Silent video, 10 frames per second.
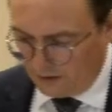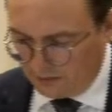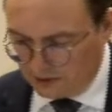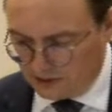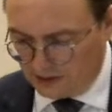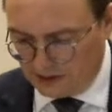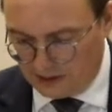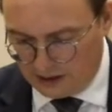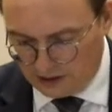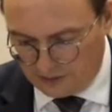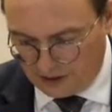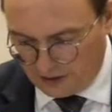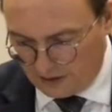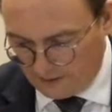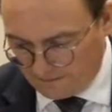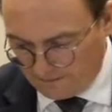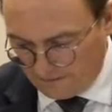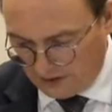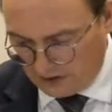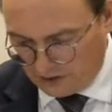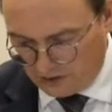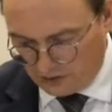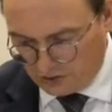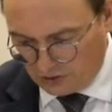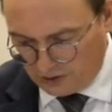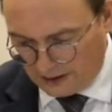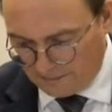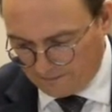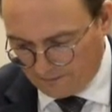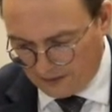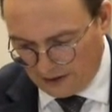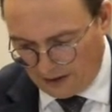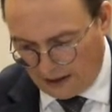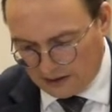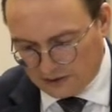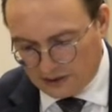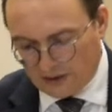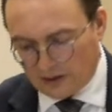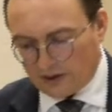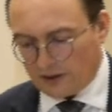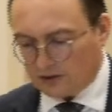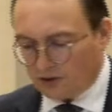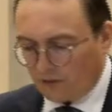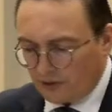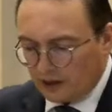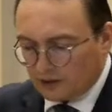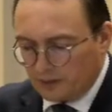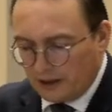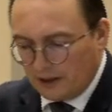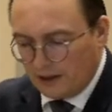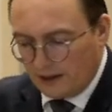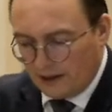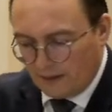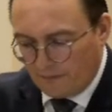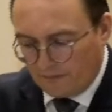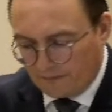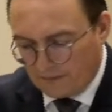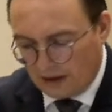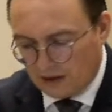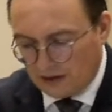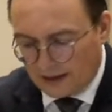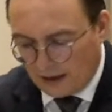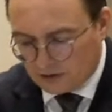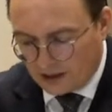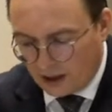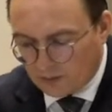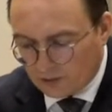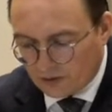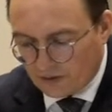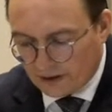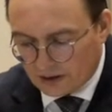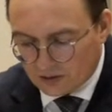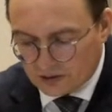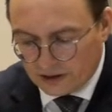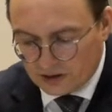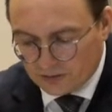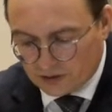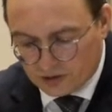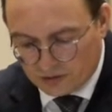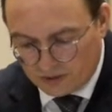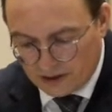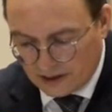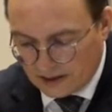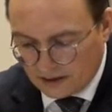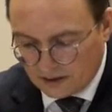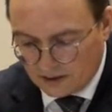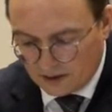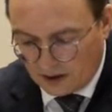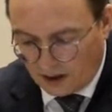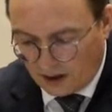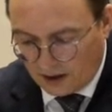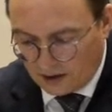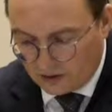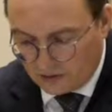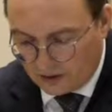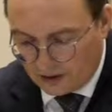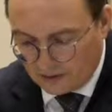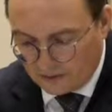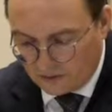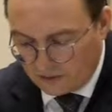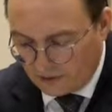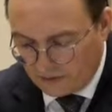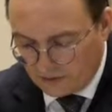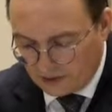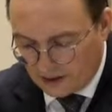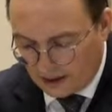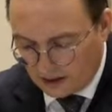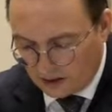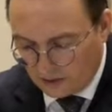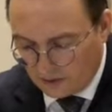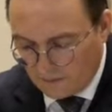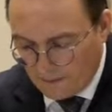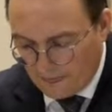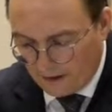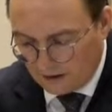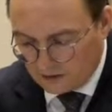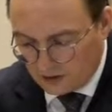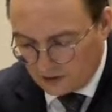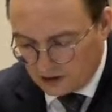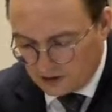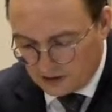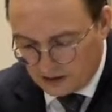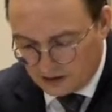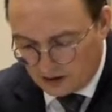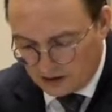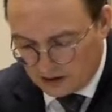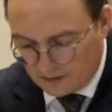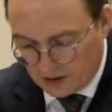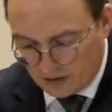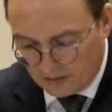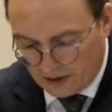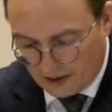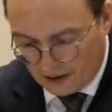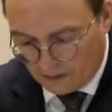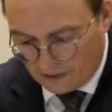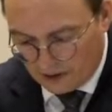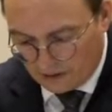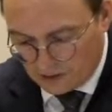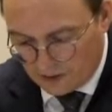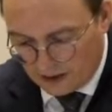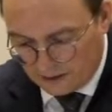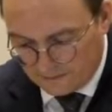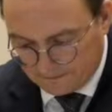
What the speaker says: But he has been still studying, and Sovereign has been learning how to help run the radio station, which is really a good thing for Reverend DeCanio. So he's starting to become a help there as well.